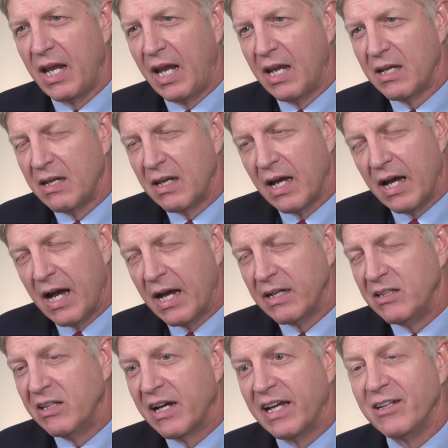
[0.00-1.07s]
and I
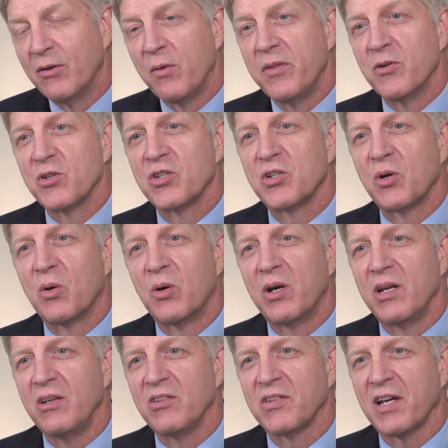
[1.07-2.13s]
know their stories,